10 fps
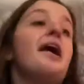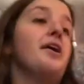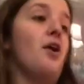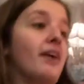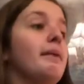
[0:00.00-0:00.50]

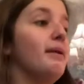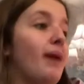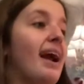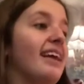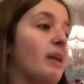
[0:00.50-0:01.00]
You're gonna be
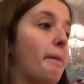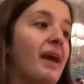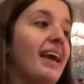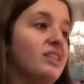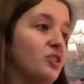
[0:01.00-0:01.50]
wearing the
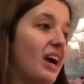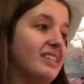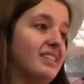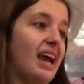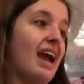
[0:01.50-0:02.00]
pink
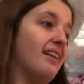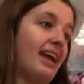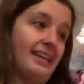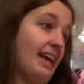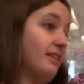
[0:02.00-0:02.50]
dress and
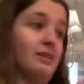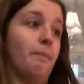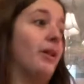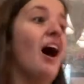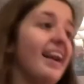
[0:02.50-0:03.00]
like get
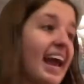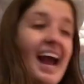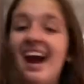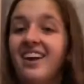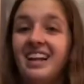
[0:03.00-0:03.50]
some blonde
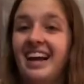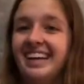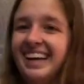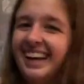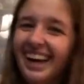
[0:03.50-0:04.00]
hair,
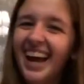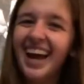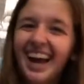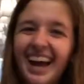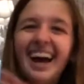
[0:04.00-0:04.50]
like
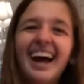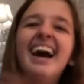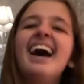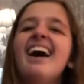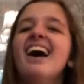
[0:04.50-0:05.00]

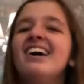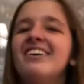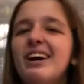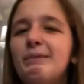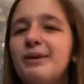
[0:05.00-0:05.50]
I
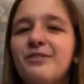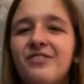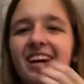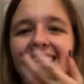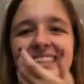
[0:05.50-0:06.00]
hope your
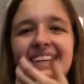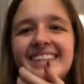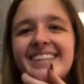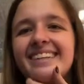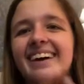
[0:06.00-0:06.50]

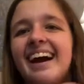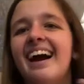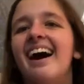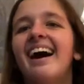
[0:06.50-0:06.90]
friend's into it.